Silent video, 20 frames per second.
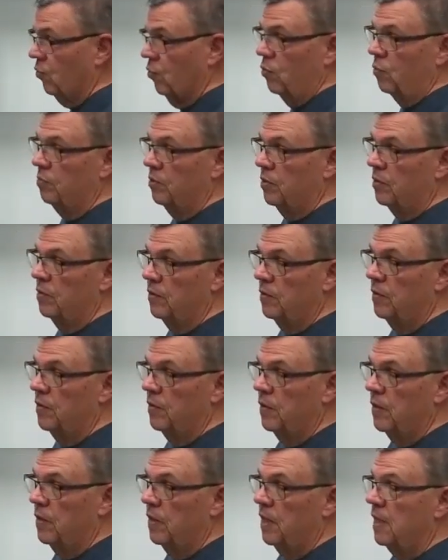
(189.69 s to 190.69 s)
group.
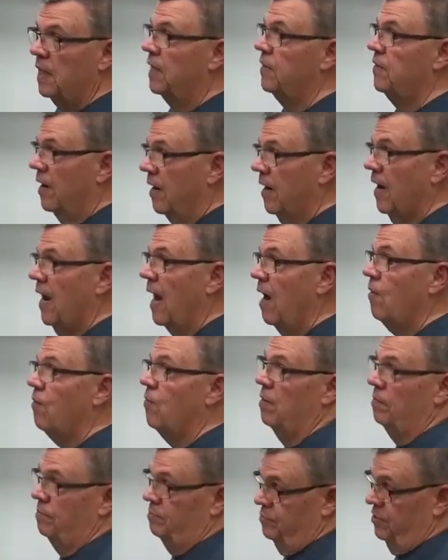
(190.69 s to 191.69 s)
They're
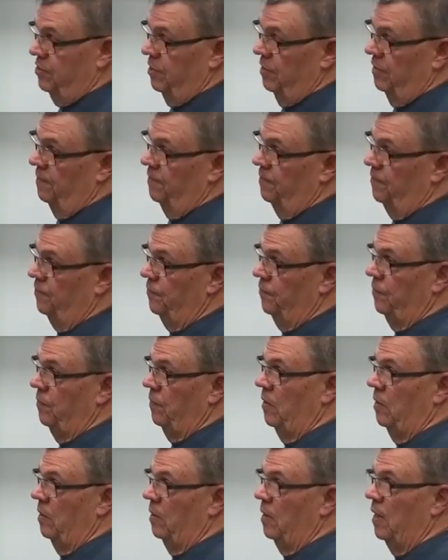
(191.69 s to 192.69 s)
Arabs.
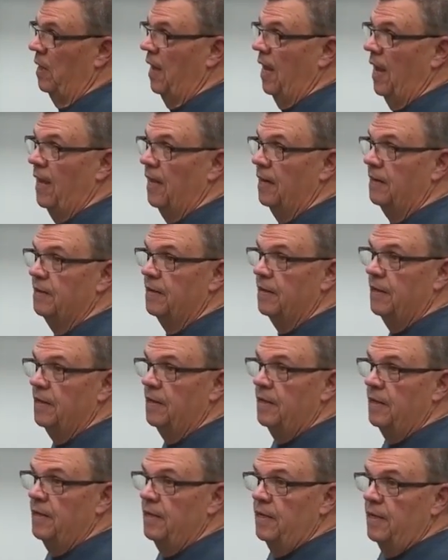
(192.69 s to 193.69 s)
And
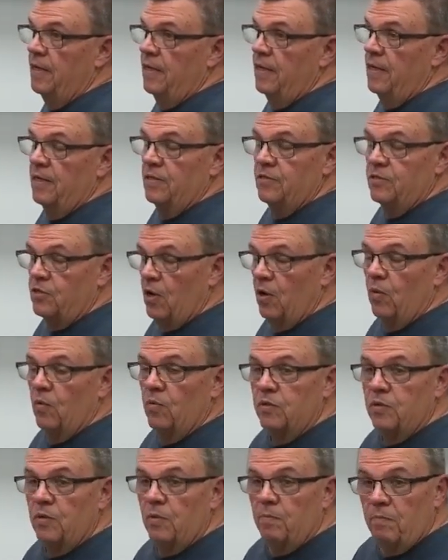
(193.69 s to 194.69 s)

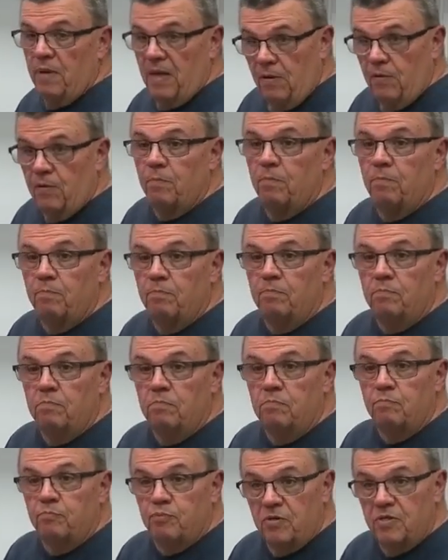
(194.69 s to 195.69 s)
so to be
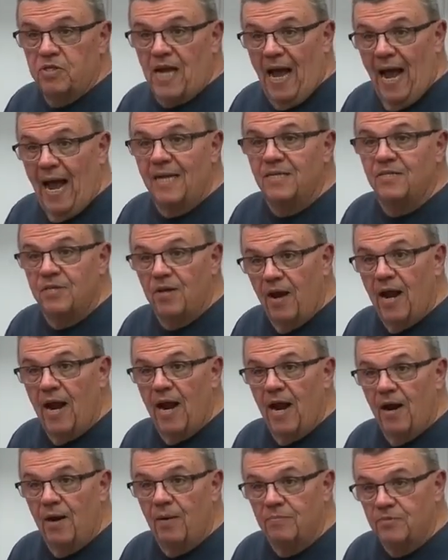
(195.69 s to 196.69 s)
precise, they're
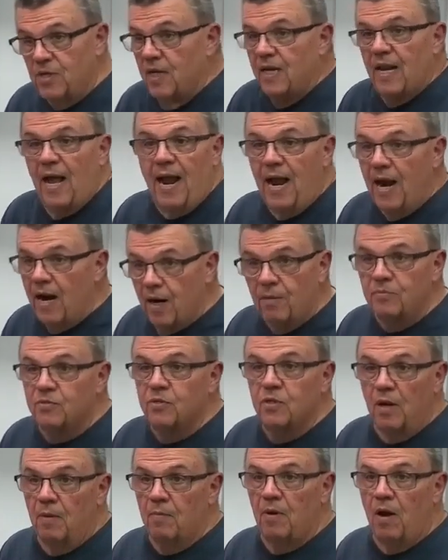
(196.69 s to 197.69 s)
Arabs. And the Arabs
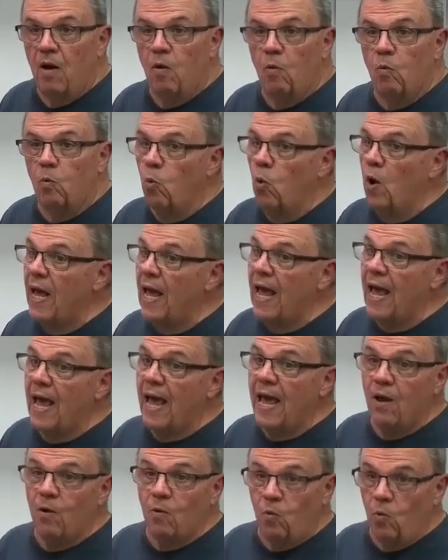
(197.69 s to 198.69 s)
come along way,
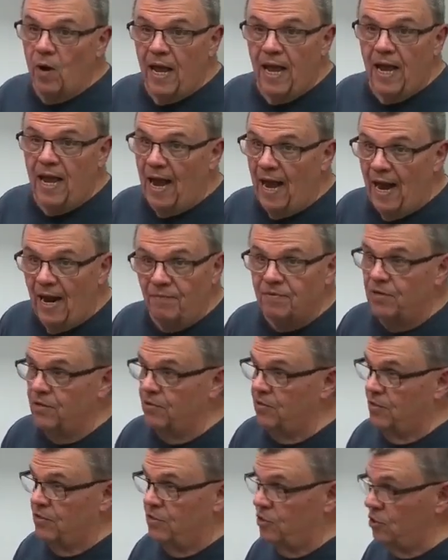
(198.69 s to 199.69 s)
way after
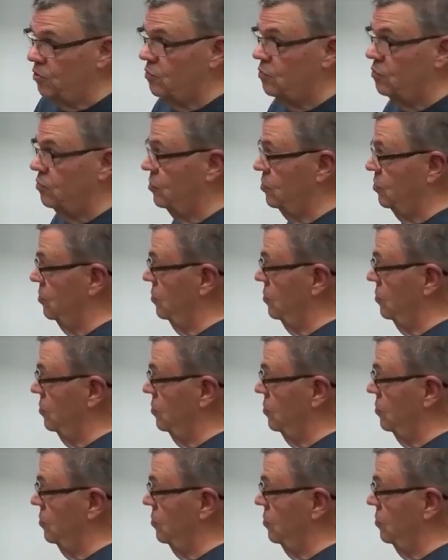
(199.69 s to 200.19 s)
the Jews